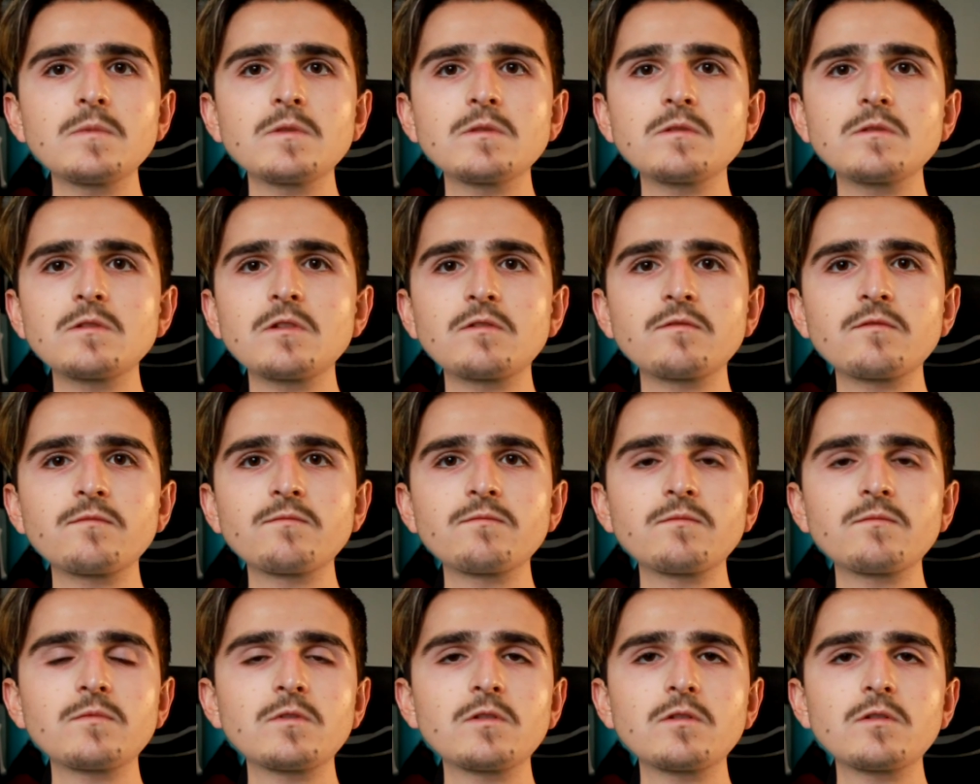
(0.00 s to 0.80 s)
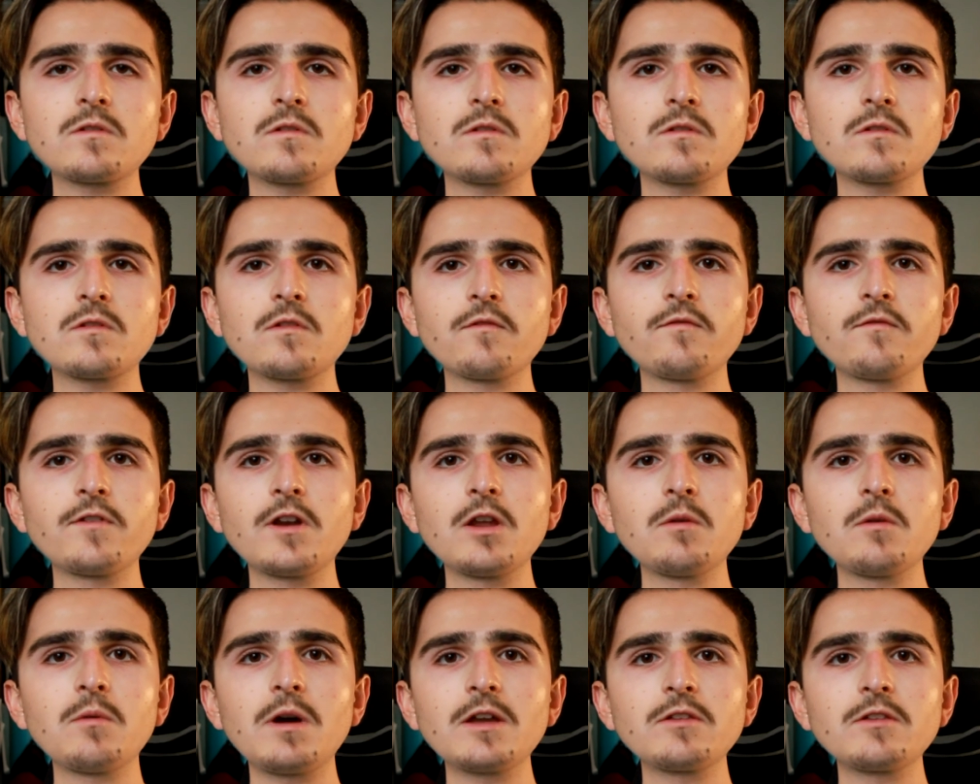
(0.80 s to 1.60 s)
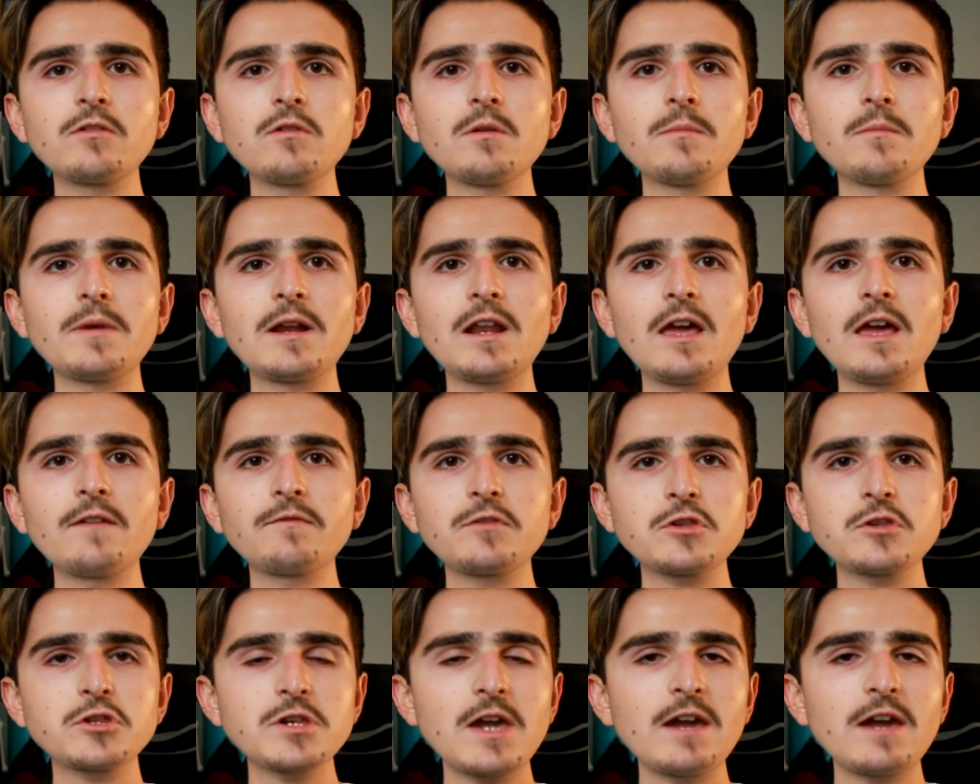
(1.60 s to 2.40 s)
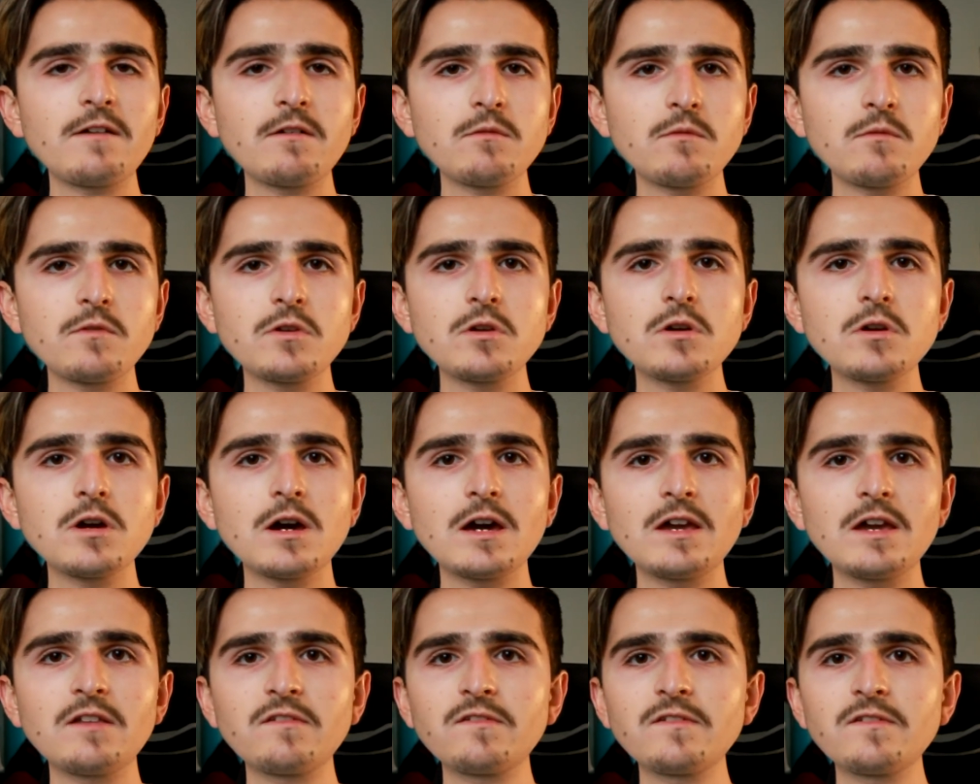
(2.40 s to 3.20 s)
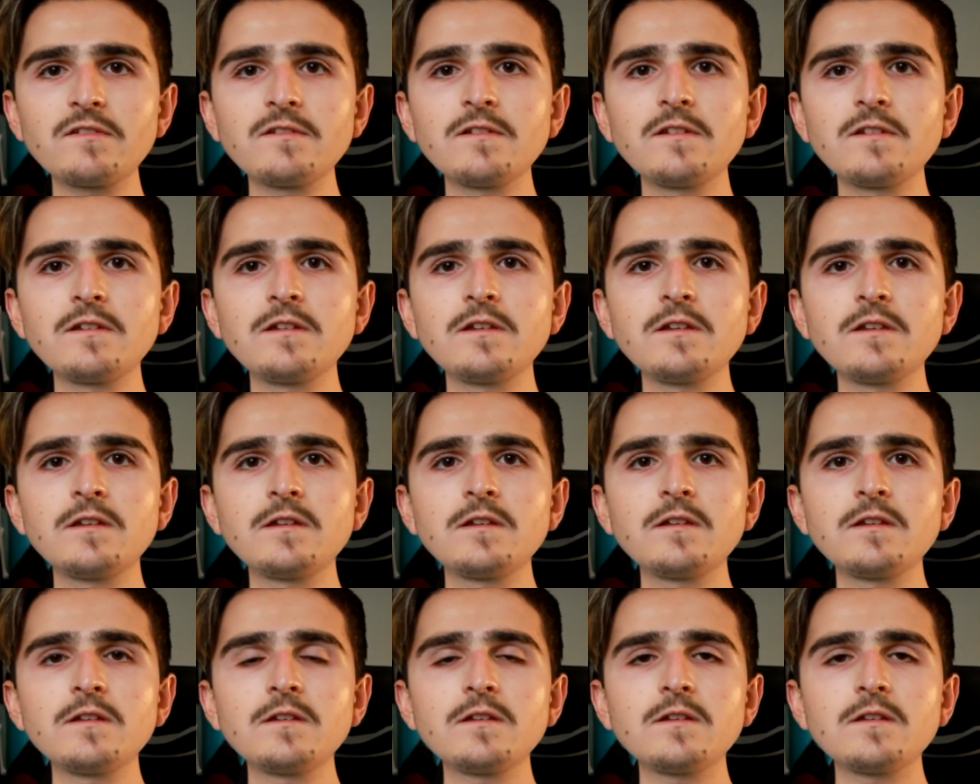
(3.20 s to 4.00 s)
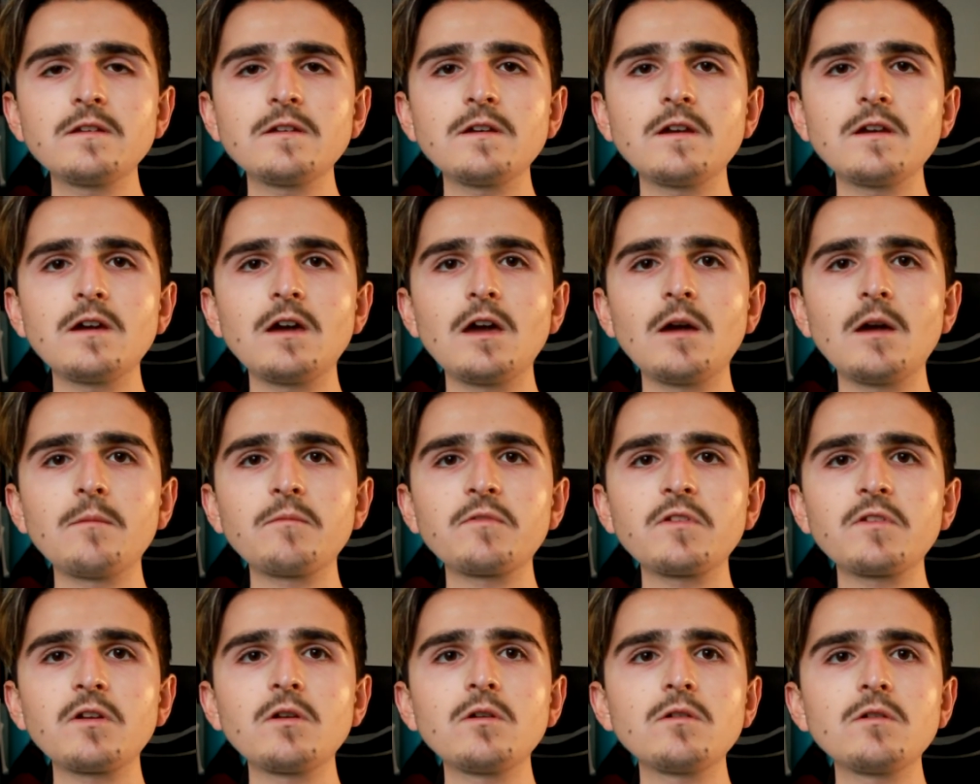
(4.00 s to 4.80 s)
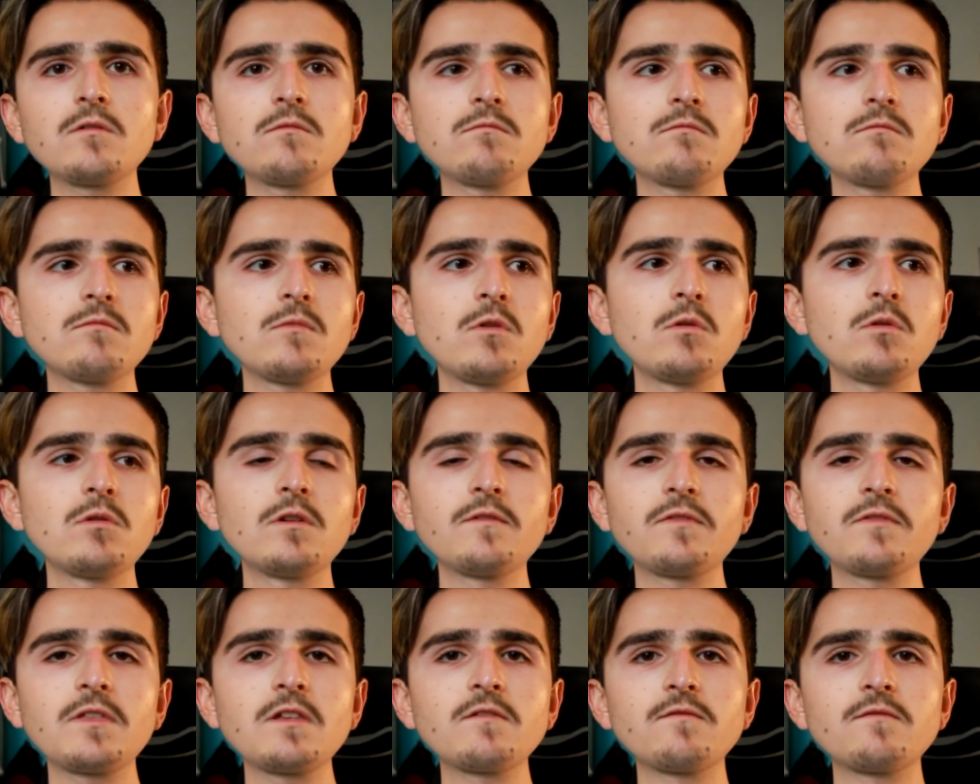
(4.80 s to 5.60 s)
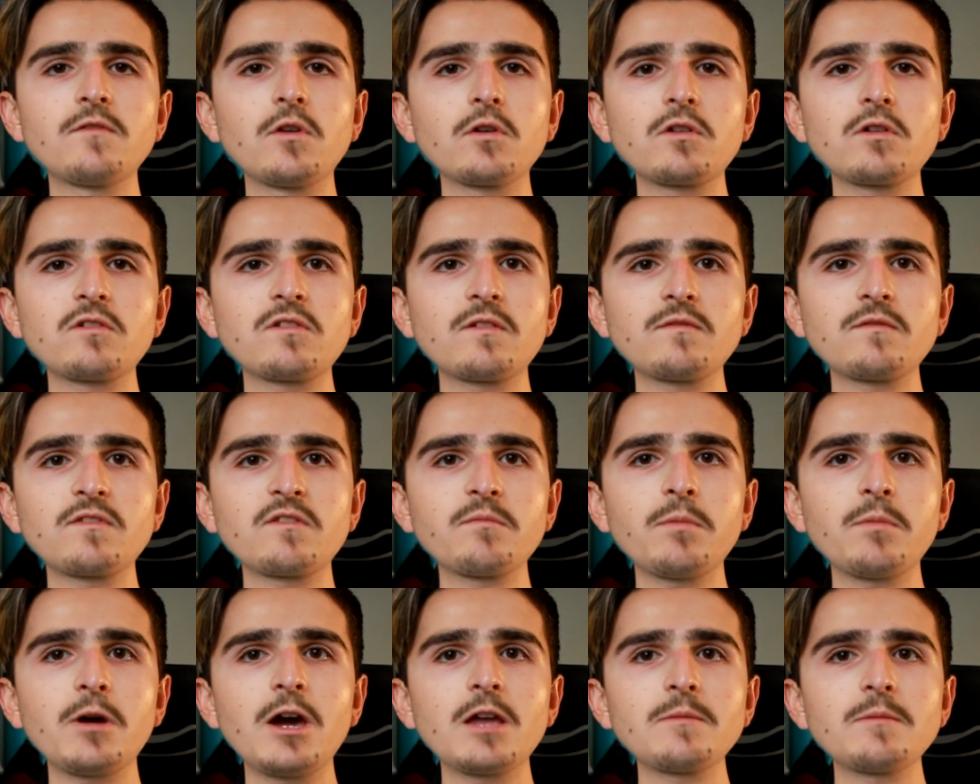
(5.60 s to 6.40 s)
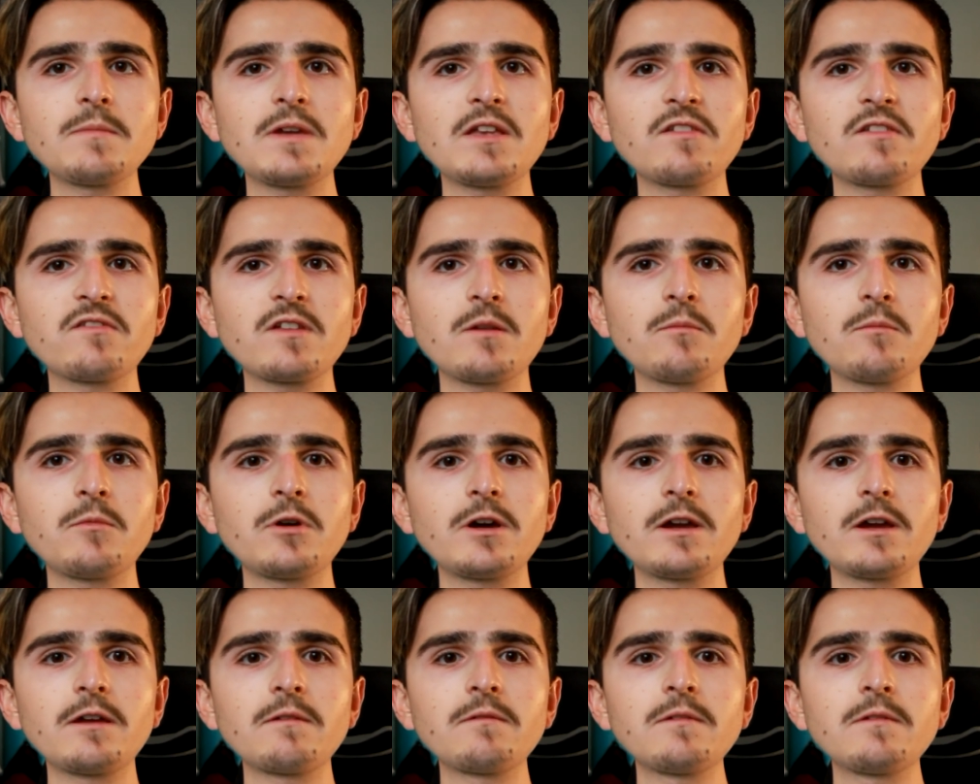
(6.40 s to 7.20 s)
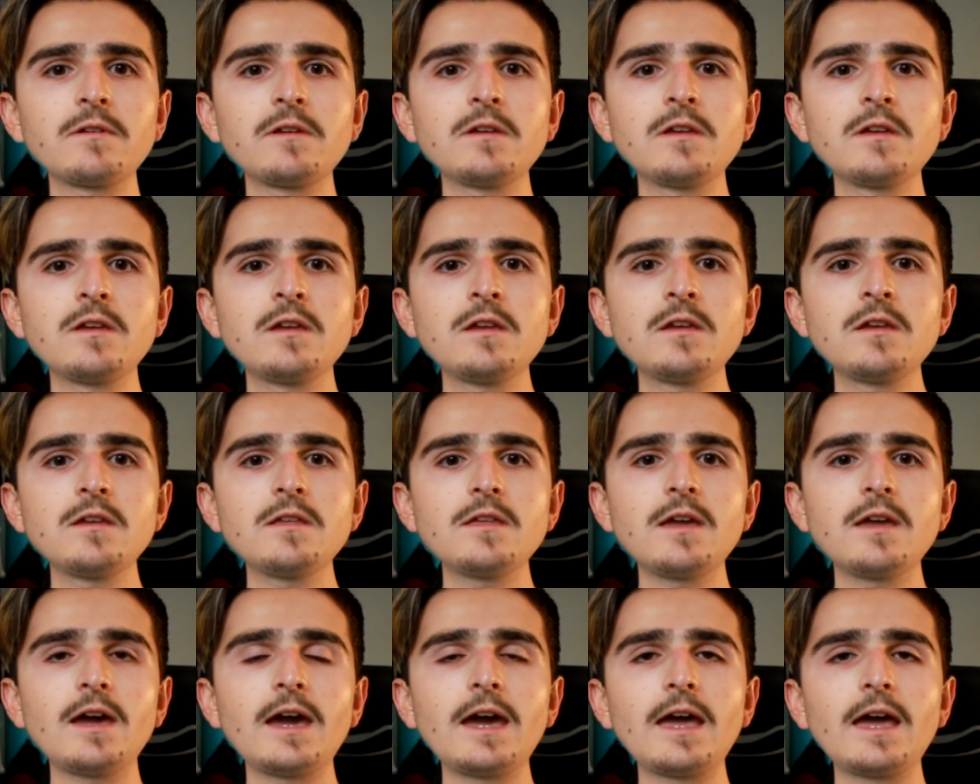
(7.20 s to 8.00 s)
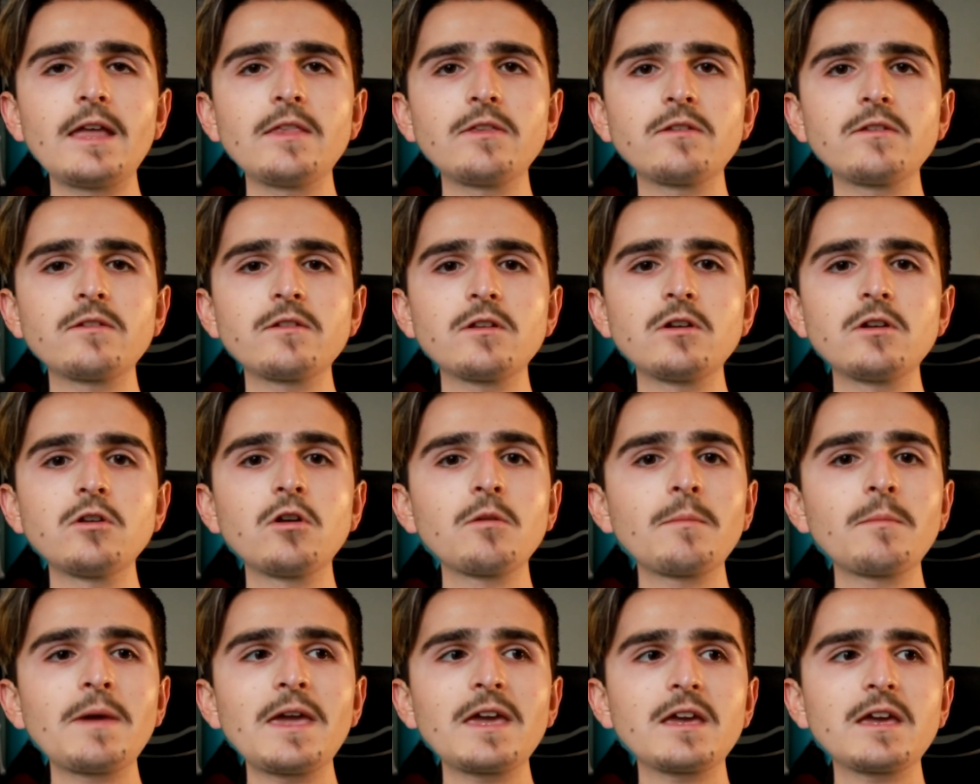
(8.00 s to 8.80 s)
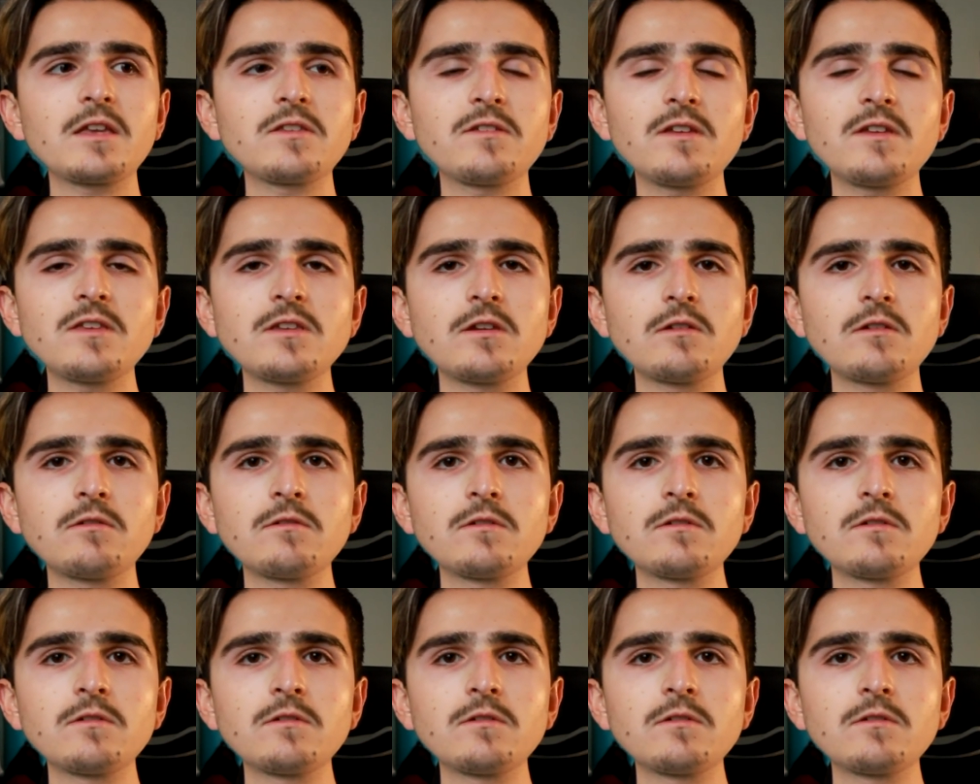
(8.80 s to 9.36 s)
just to follow what I do in my life, to share it with you guys. So all of these vloggers have inspired me in some way, and long may it continue.